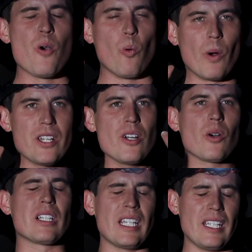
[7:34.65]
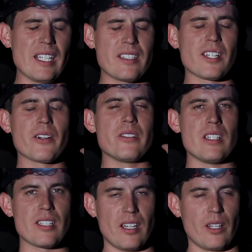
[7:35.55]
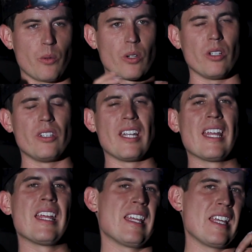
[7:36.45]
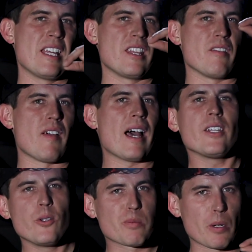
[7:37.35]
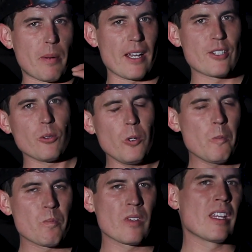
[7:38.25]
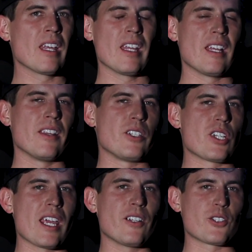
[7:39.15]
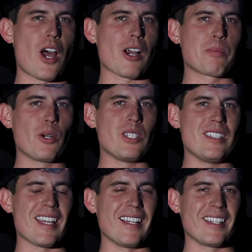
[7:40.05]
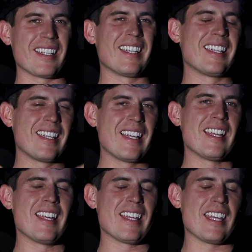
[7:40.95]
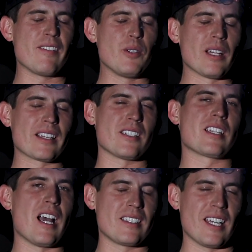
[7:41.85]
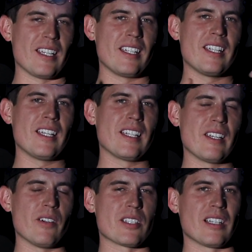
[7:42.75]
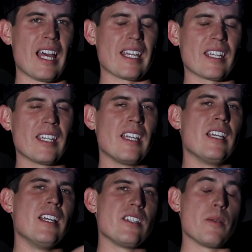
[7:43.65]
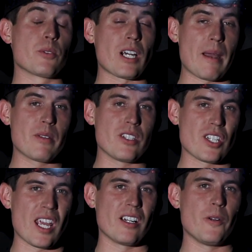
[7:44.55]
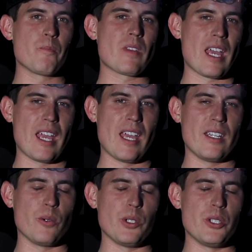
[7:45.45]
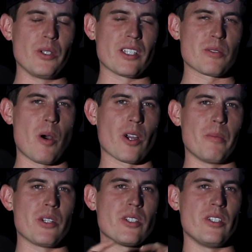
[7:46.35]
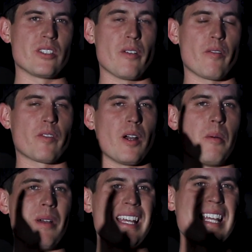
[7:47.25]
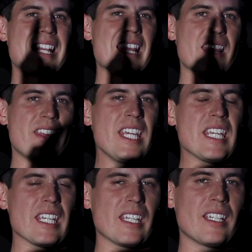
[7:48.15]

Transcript: window cleaning, interior detailing world. The value is perpetual. The channel is Hawk Pro Detailing. If you like this content, give us a like, subscribe to the channel, and we do get small commissions from the